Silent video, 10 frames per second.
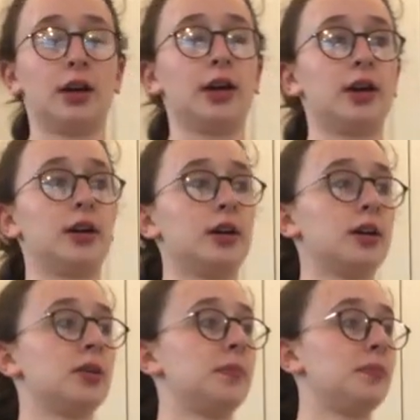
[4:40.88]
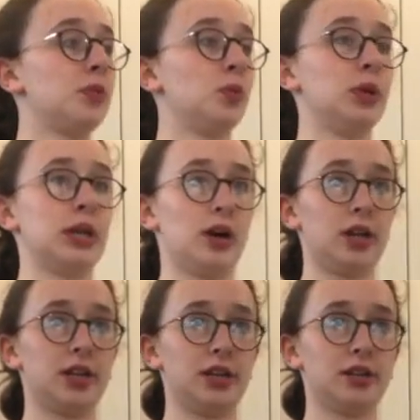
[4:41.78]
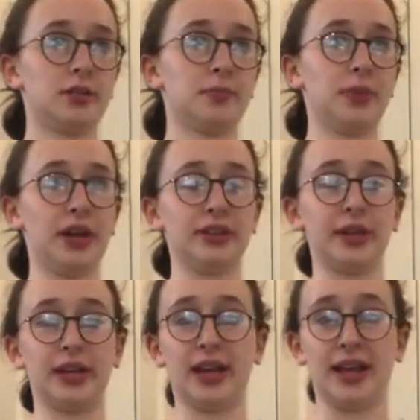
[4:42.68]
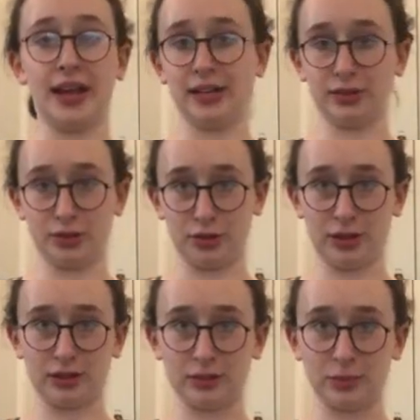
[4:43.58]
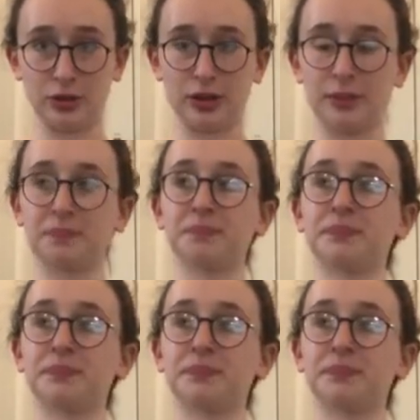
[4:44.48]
got here at like 30 this morning.